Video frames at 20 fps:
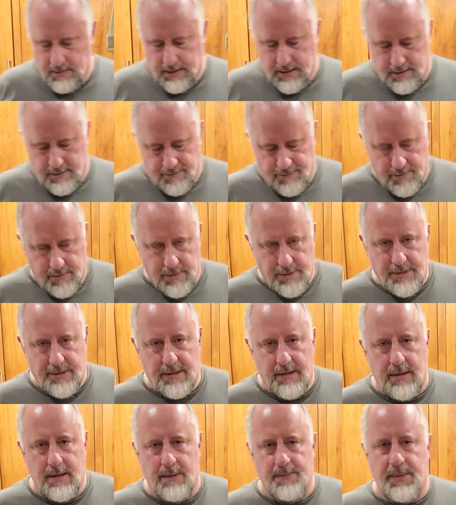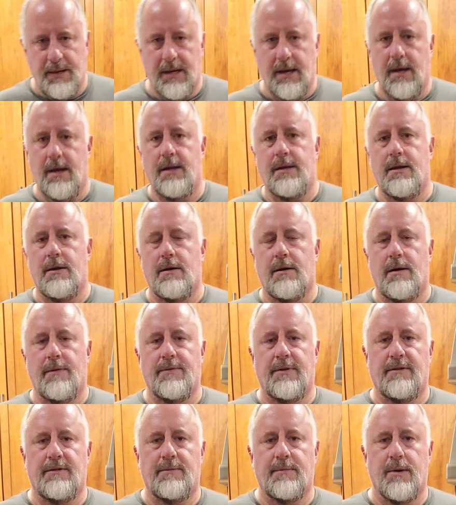we got the first picanha
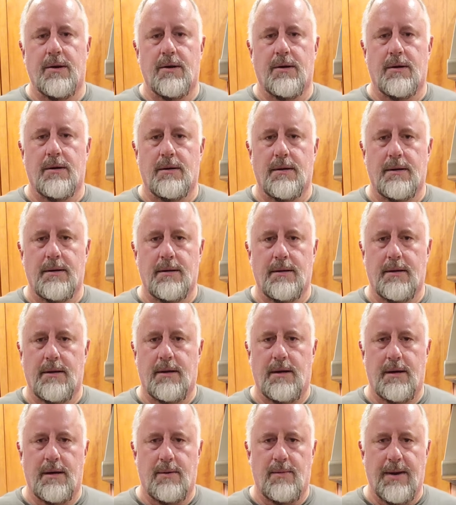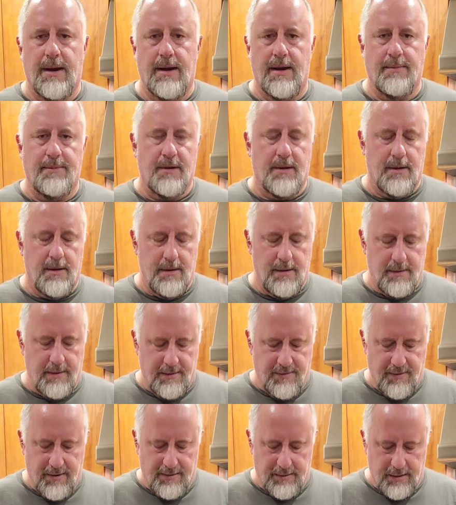off the smoker, ran it up to
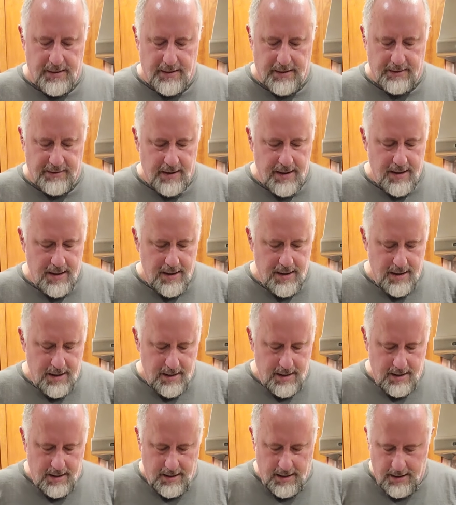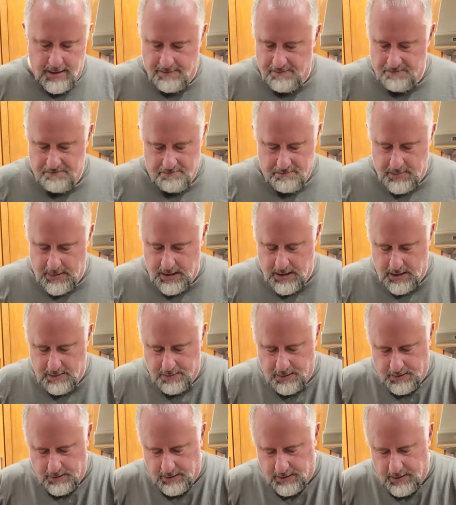135 degrees, and
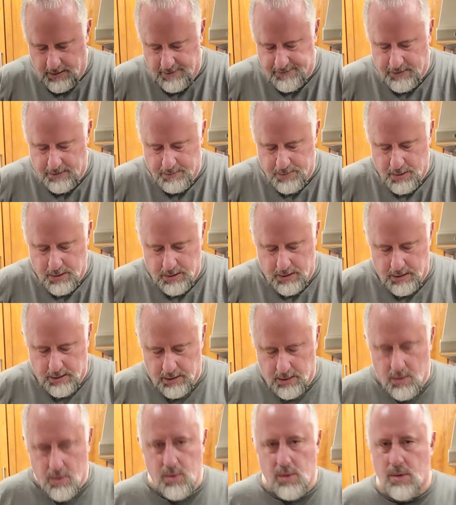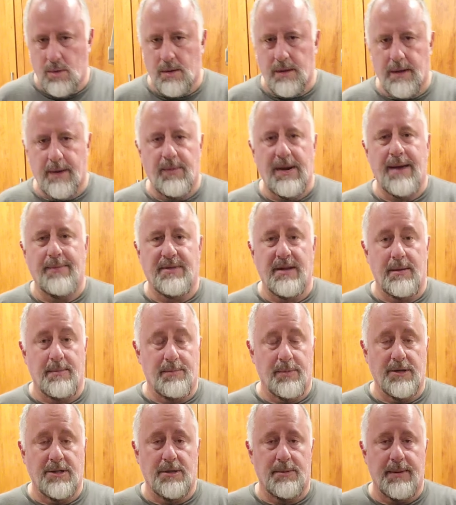pulled it off and put it in a cooler. I wrapped it
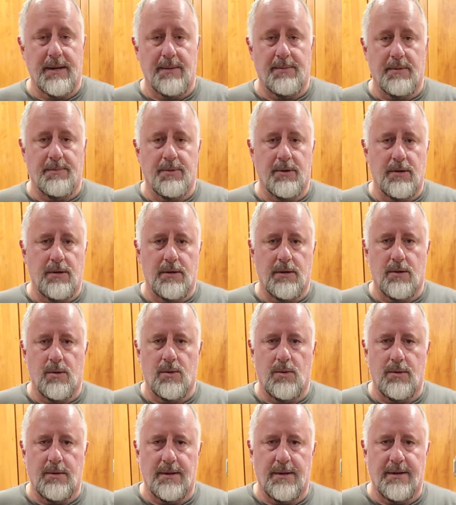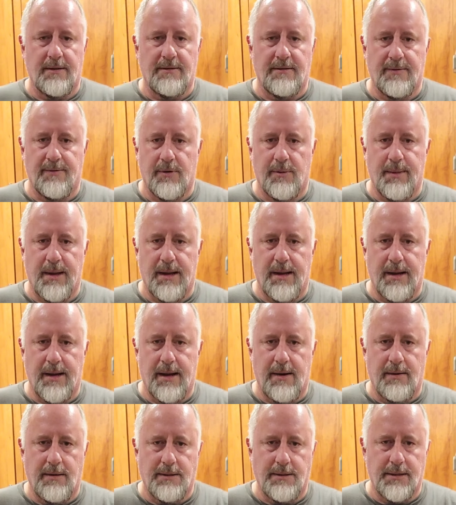in butcher paper and put it in a cooler and let it sit for about an
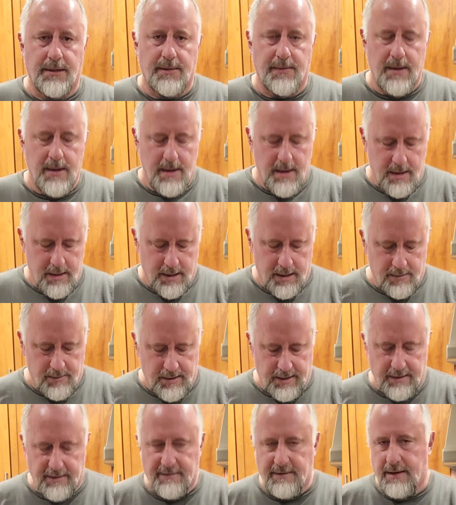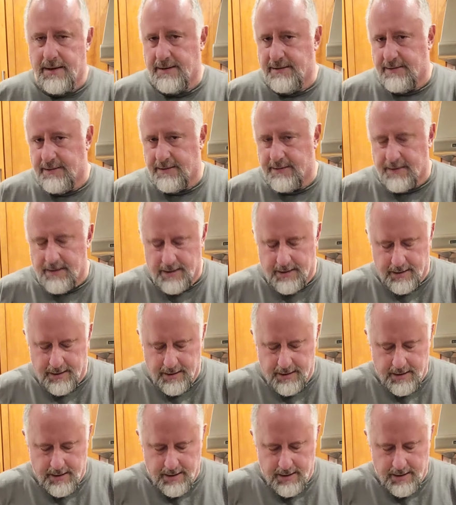hour. So getting ready to slice this thing.